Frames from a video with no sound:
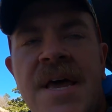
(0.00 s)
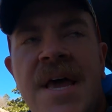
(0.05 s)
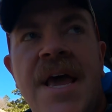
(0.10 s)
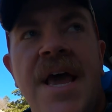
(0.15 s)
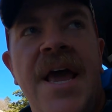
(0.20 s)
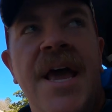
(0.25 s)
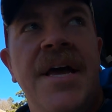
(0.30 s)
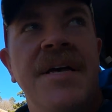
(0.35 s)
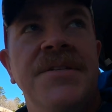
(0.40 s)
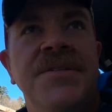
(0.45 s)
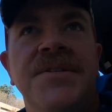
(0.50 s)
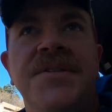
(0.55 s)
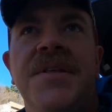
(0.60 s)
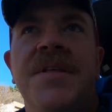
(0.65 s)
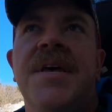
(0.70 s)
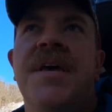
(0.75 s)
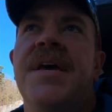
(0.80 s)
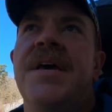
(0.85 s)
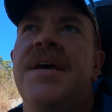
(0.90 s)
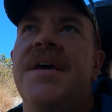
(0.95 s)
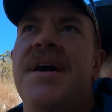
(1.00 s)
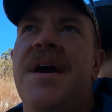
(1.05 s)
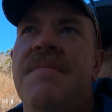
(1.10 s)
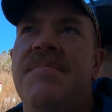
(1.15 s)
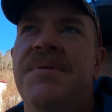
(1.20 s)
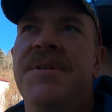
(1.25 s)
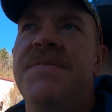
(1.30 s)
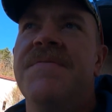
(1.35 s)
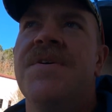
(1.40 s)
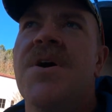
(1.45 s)
And so I
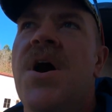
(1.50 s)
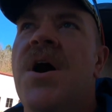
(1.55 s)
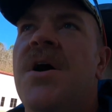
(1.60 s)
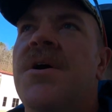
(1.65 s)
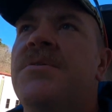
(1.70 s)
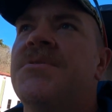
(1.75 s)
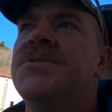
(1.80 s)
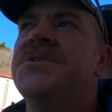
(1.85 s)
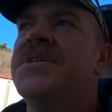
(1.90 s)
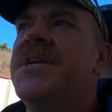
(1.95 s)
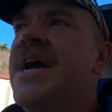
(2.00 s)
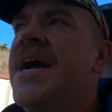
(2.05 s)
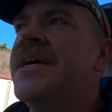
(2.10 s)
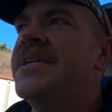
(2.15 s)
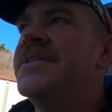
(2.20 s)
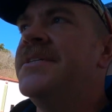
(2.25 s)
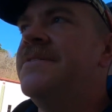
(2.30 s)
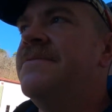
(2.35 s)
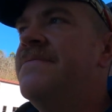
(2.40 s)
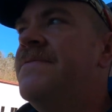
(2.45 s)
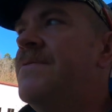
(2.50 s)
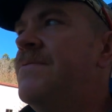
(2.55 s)
believe Congress enacted a